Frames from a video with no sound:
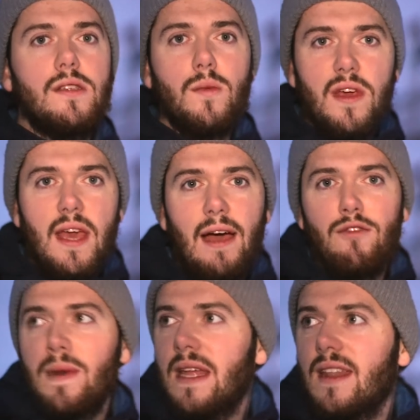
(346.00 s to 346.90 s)
So we
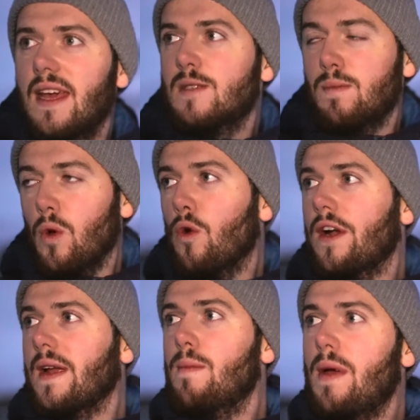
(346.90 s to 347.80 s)
have been
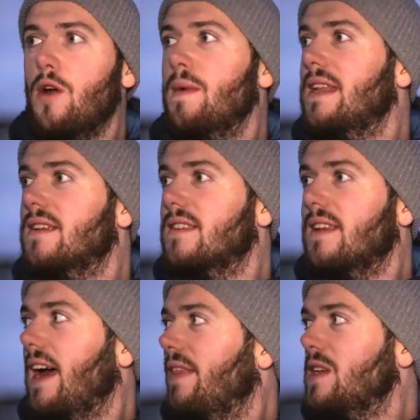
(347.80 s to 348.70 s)
exploring
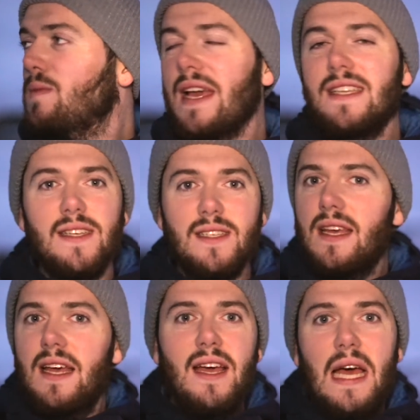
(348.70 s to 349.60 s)
Pyramiden, and this place is
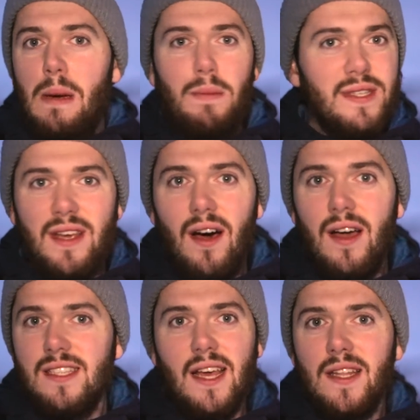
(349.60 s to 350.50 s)
bizarre.
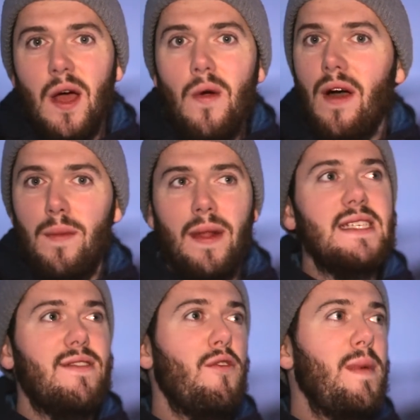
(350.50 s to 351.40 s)
It's like no other
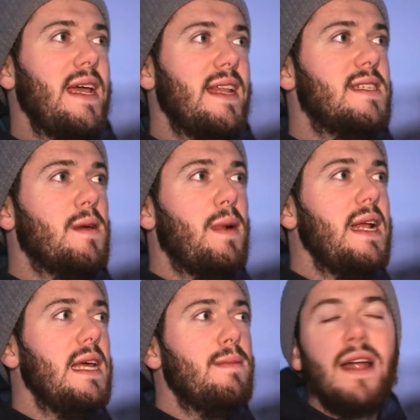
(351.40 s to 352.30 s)
place I've ever been. It's
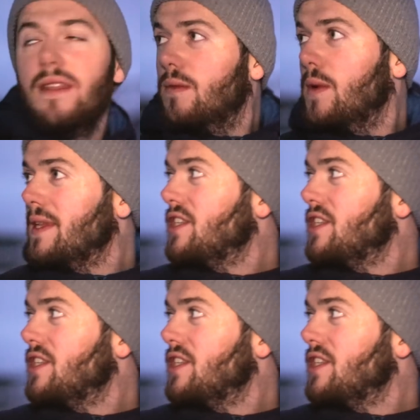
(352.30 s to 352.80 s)
completely abandoned. We've been